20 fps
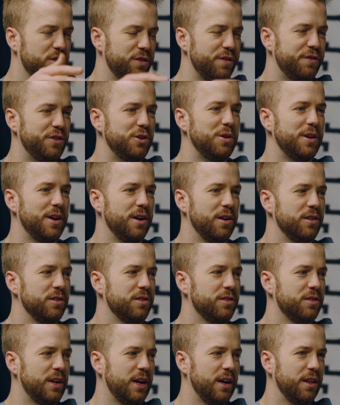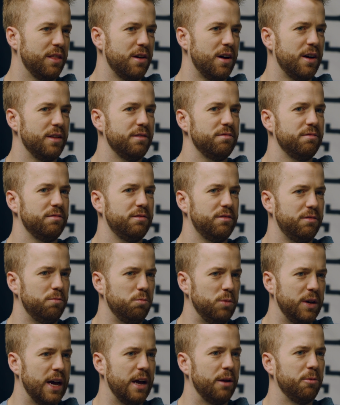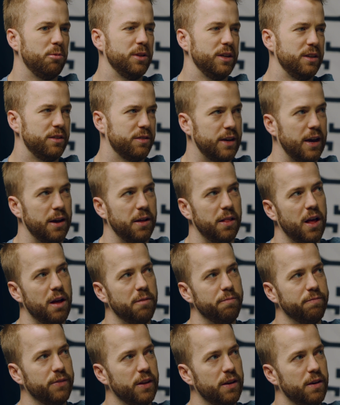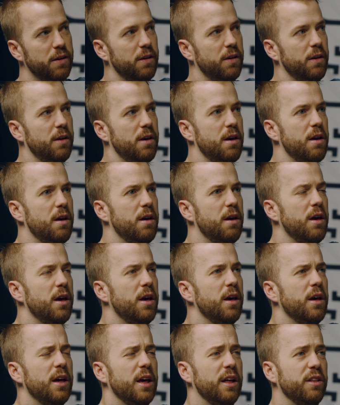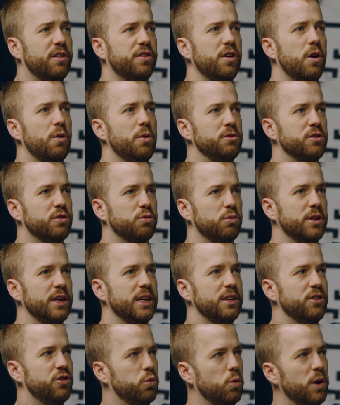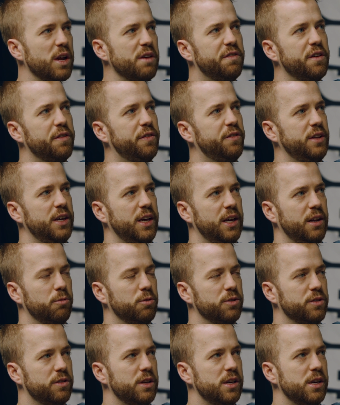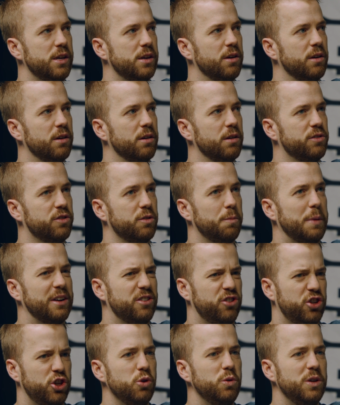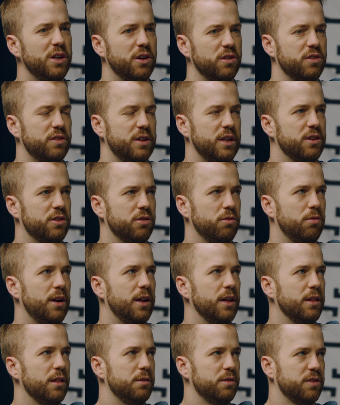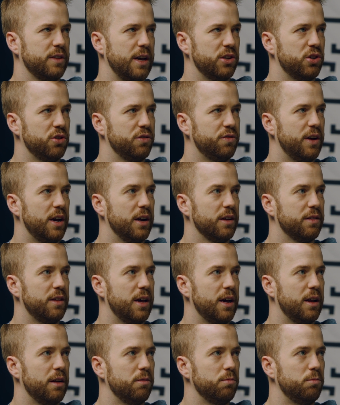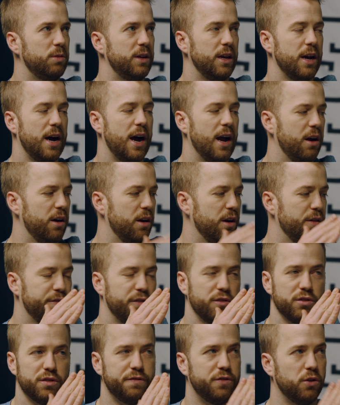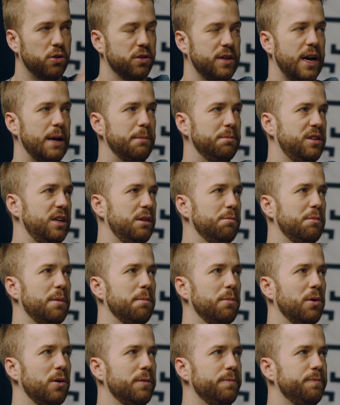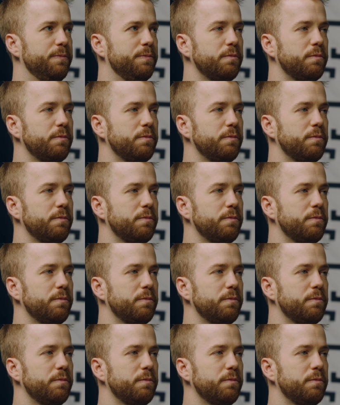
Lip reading: of a few years, that I thought we got to really scale up. And so it was really in 2015 was the year, so about 2 years into running the Sketch Effect, that we hired our first full-time team member.